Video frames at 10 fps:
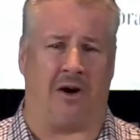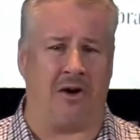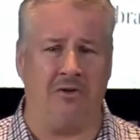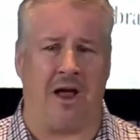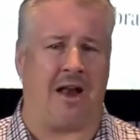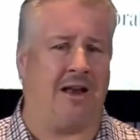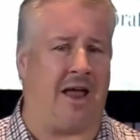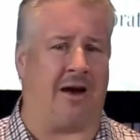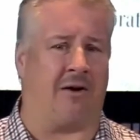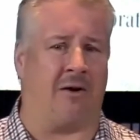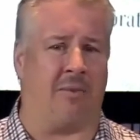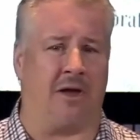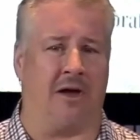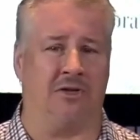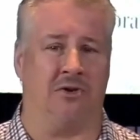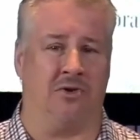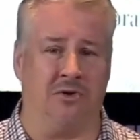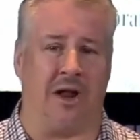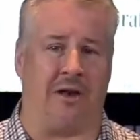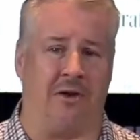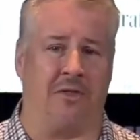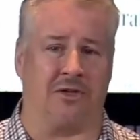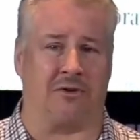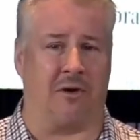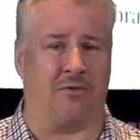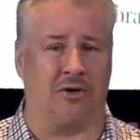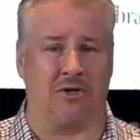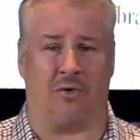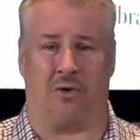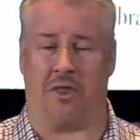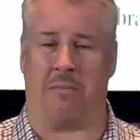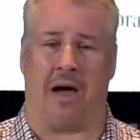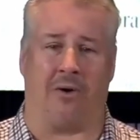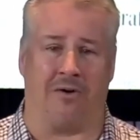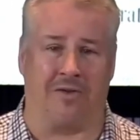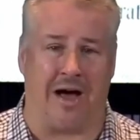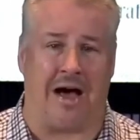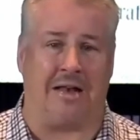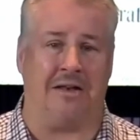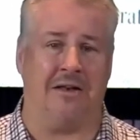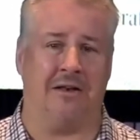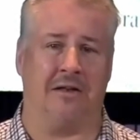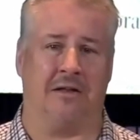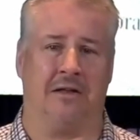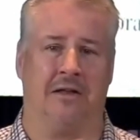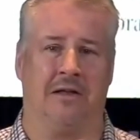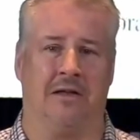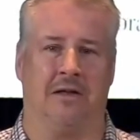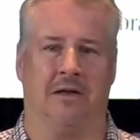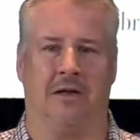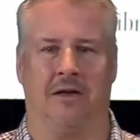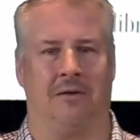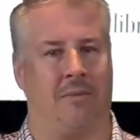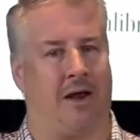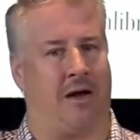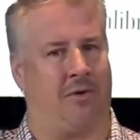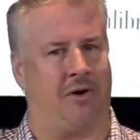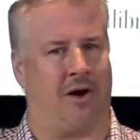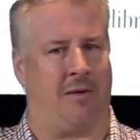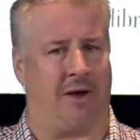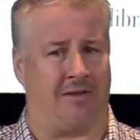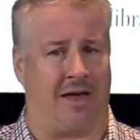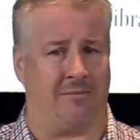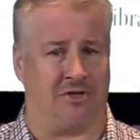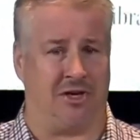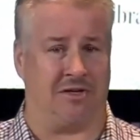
"Are you not in error because you do not know the scriptures or the power of God?" Man, I wonder how many times